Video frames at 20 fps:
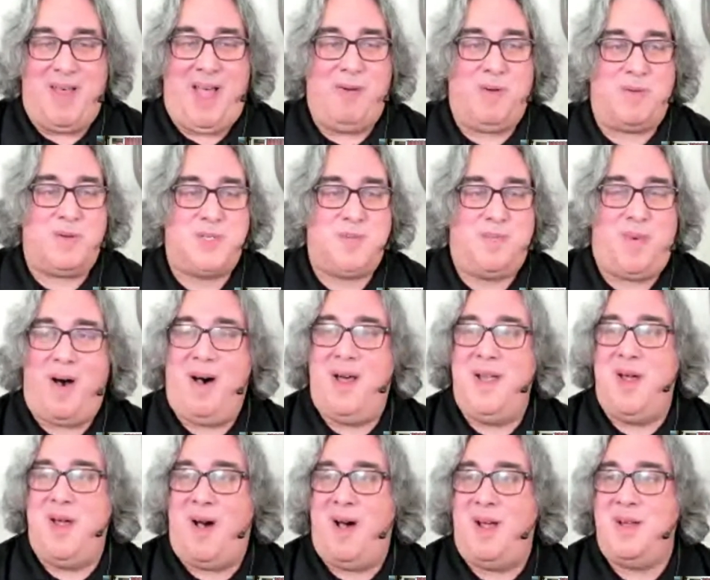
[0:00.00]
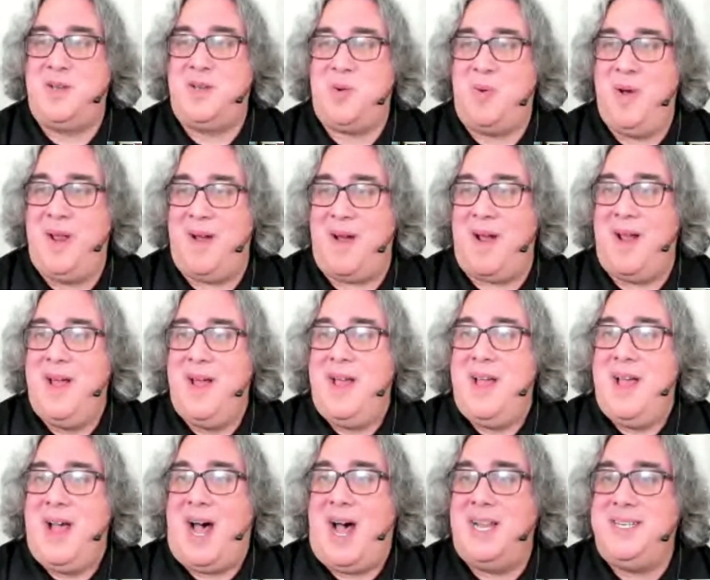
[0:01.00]
I will respond on Twitter.
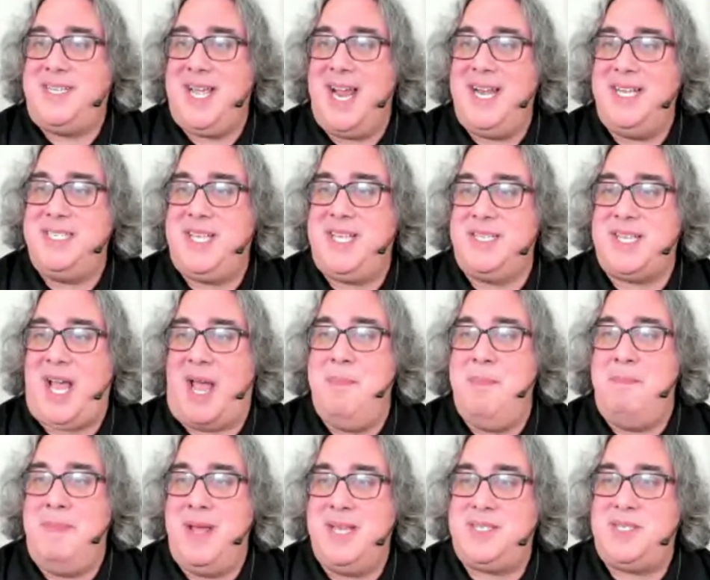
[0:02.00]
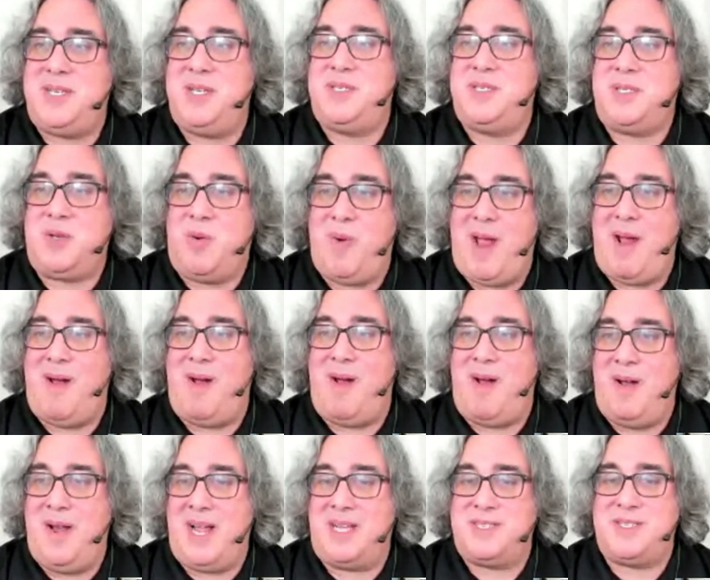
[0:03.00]
Danny says, I missed Square
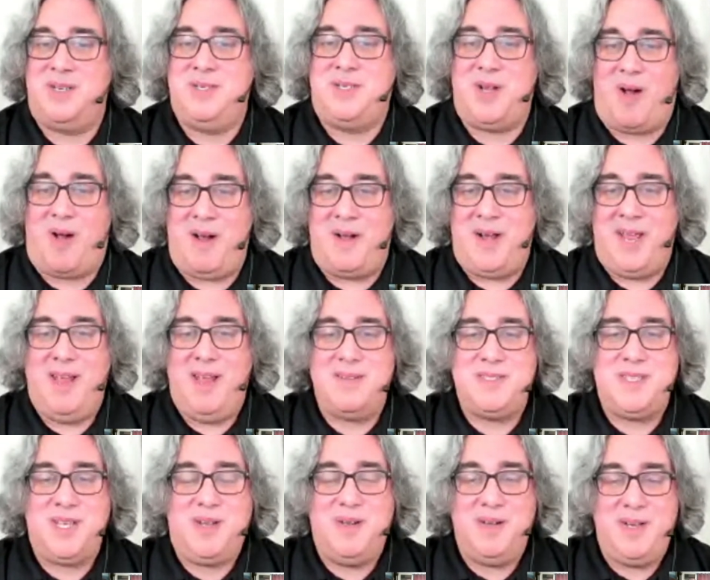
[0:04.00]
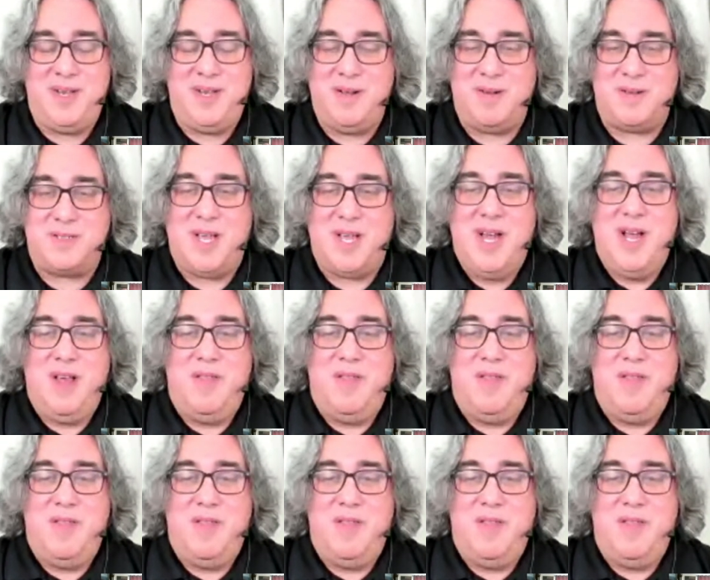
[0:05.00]
earnings. Darn. Here's the good news.